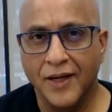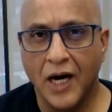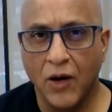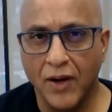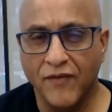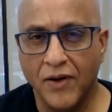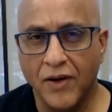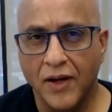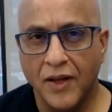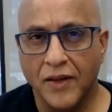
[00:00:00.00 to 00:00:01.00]
However,
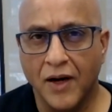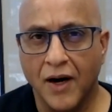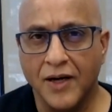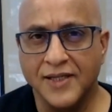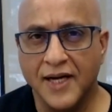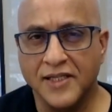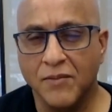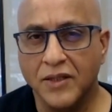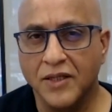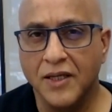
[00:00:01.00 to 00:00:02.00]
the heart has a
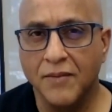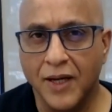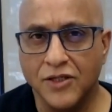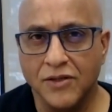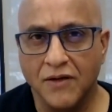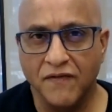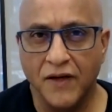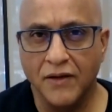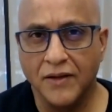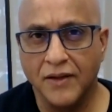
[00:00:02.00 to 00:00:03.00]
multidimensional
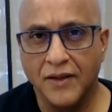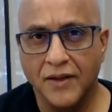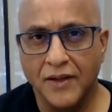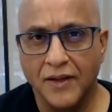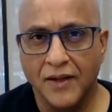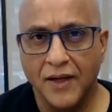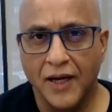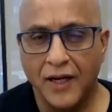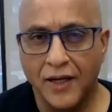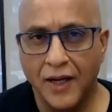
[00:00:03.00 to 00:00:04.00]
field.
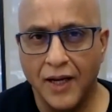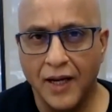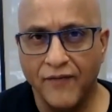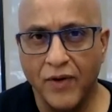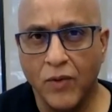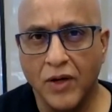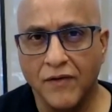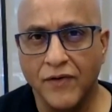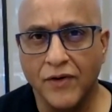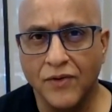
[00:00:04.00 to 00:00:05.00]
And every one
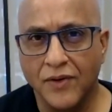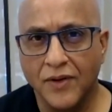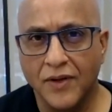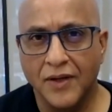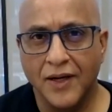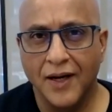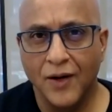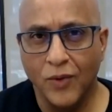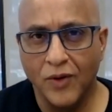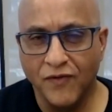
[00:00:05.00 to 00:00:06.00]
of you
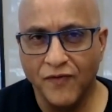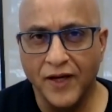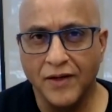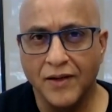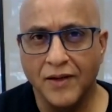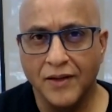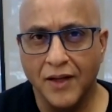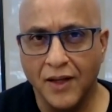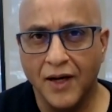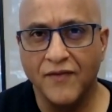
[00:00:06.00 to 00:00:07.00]
will feel the
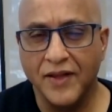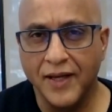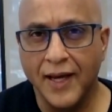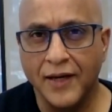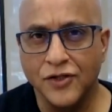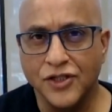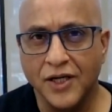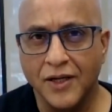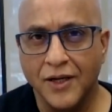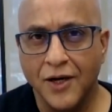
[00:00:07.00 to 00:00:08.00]
love and the
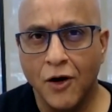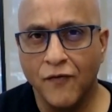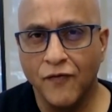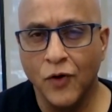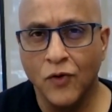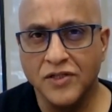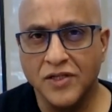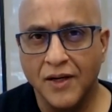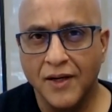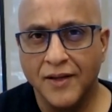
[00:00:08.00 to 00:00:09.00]
energy of those
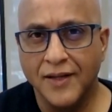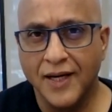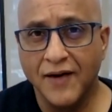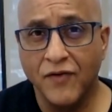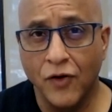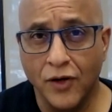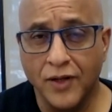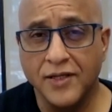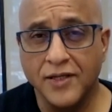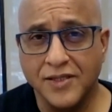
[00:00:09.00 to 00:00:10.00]
that have heard
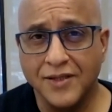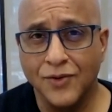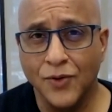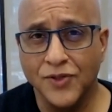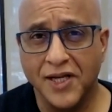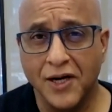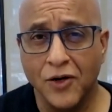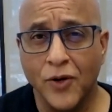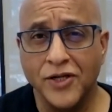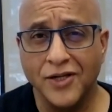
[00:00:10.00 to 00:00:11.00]
this, those that are
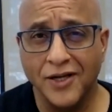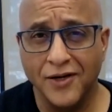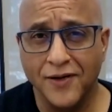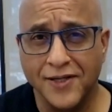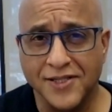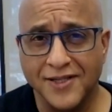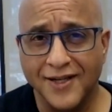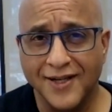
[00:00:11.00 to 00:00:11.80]
going to hear this